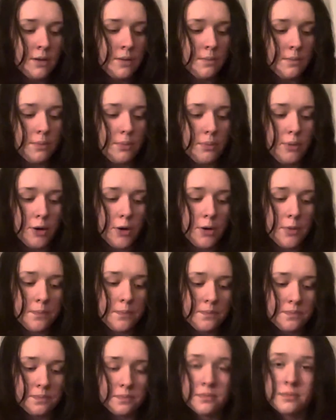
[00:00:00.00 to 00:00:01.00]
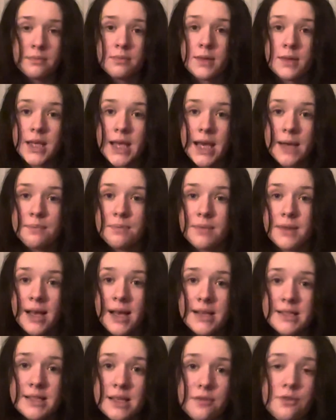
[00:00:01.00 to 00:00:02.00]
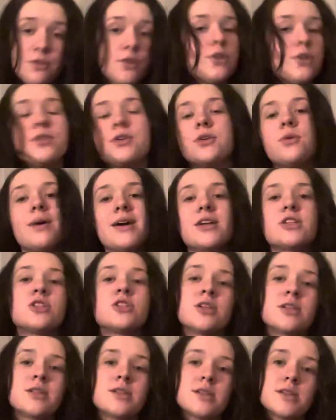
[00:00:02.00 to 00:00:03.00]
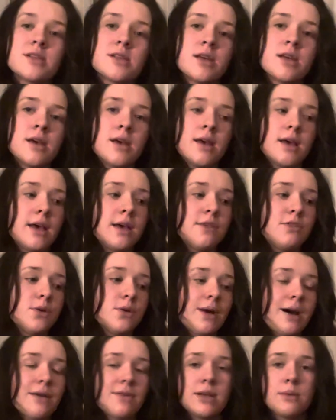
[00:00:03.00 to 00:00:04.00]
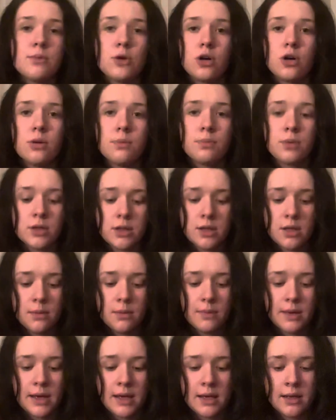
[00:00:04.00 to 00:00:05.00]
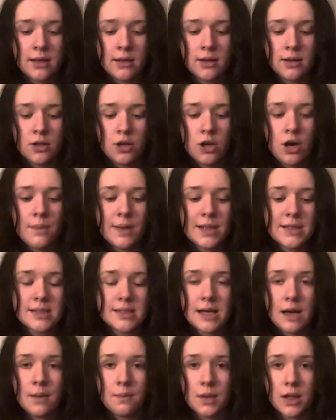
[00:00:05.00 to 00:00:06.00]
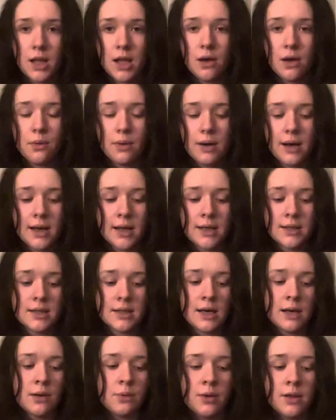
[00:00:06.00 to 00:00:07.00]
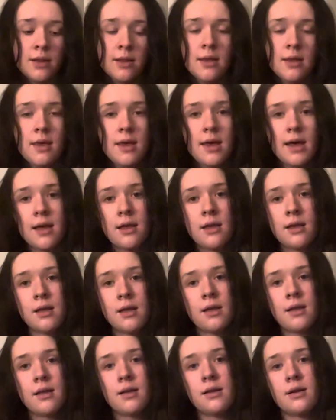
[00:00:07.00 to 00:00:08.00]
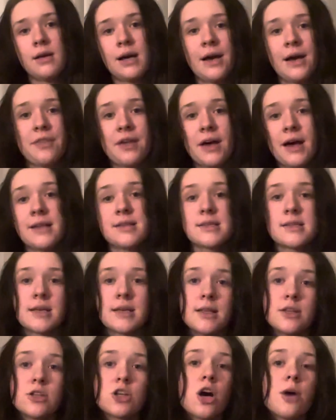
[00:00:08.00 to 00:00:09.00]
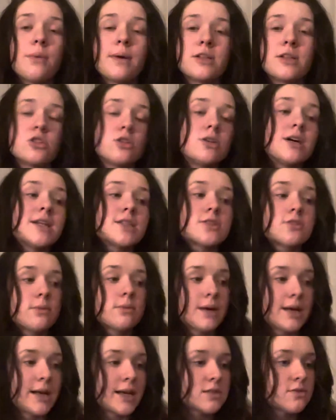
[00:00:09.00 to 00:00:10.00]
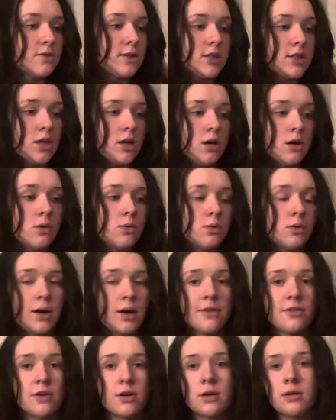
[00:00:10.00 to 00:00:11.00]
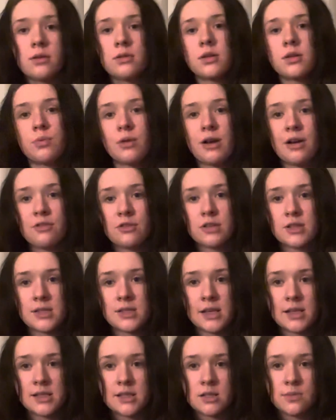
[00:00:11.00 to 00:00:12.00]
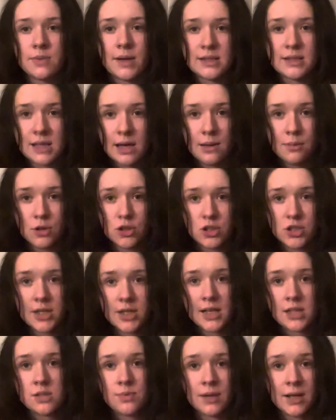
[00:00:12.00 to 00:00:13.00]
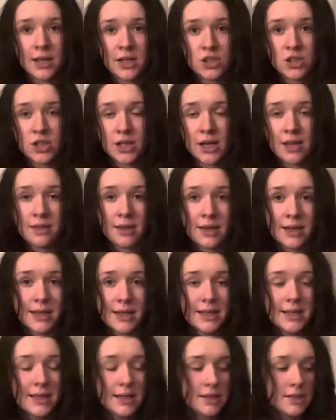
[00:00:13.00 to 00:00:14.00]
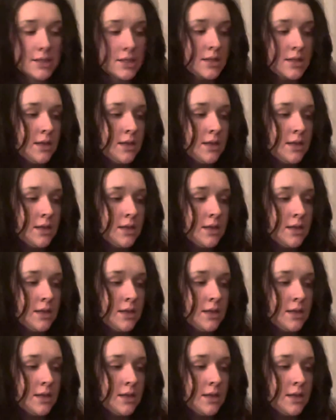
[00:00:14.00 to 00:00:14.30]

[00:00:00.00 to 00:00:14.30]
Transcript: But yeah, that is it for the questions. If you have any more, put them in the comments down below and I will either answer in the comments or answer in my next video, whatever the preference is. It depends how much explanation I think it needs.